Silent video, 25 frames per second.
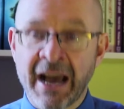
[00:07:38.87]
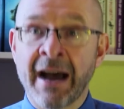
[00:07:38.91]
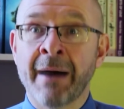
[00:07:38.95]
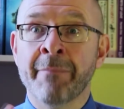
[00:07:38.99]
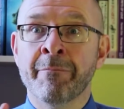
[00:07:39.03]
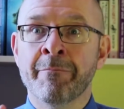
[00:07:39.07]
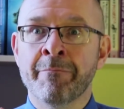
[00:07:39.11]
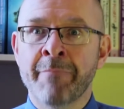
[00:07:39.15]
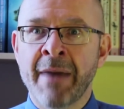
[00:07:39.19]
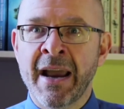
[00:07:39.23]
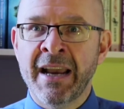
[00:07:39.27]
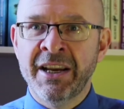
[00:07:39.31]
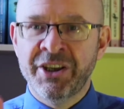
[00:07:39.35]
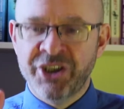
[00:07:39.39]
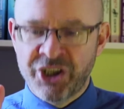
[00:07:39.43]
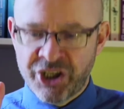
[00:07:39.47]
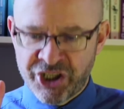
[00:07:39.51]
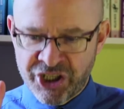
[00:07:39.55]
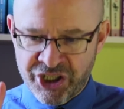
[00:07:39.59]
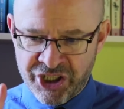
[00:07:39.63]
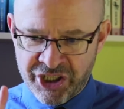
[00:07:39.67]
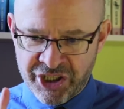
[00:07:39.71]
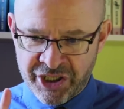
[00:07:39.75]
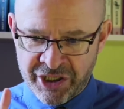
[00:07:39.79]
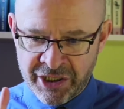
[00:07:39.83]
are major
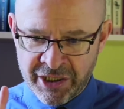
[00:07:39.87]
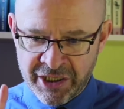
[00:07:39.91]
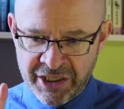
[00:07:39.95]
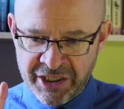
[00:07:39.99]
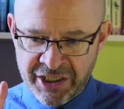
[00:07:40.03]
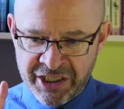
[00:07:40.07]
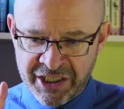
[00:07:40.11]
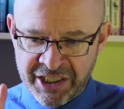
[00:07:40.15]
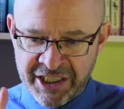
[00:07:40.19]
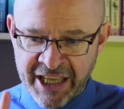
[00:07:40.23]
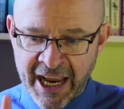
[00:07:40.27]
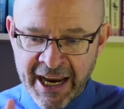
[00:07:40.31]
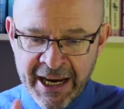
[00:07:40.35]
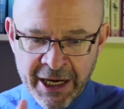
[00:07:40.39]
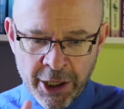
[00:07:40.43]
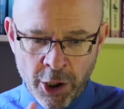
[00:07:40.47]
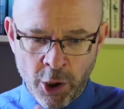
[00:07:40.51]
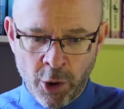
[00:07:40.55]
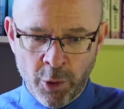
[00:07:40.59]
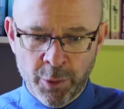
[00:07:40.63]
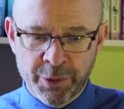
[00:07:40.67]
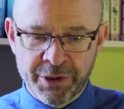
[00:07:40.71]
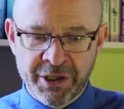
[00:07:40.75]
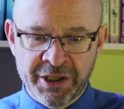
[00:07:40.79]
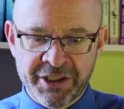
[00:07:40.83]

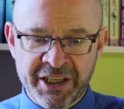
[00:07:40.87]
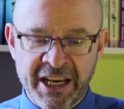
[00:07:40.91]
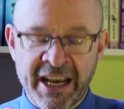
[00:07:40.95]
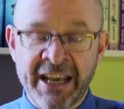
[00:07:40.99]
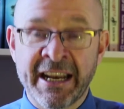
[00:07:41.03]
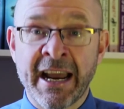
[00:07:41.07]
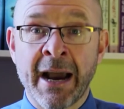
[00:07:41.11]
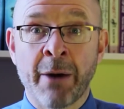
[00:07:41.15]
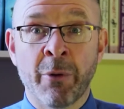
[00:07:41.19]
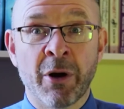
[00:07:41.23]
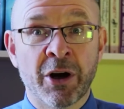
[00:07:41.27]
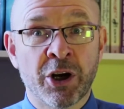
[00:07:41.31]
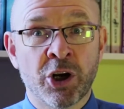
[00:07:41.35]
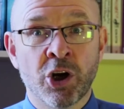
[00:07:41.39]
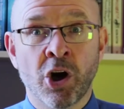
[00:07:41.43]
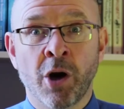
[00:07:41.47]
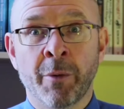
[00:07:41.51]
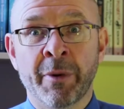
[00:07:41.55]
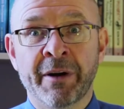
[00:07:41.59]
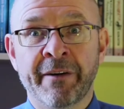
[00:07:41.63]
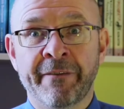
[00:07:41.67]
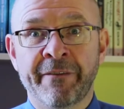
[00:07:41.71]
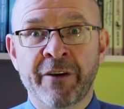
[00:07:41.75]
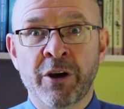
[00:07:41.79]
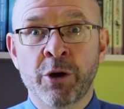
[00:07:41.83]
stakeholders in our
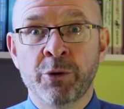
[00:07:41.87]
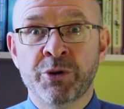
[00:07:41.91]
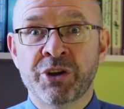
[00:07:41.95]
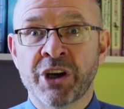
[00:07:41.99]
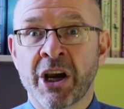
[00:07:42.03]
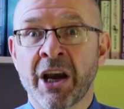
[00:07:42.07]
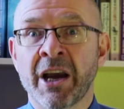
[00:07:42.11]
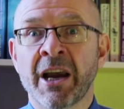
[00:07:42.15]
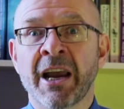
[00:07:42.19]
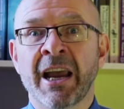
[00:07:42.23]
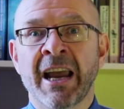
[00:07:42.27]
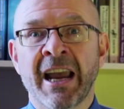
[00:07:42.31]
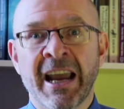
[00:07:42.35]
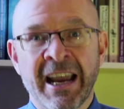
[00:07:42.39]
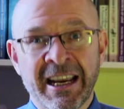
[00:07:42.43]
common future.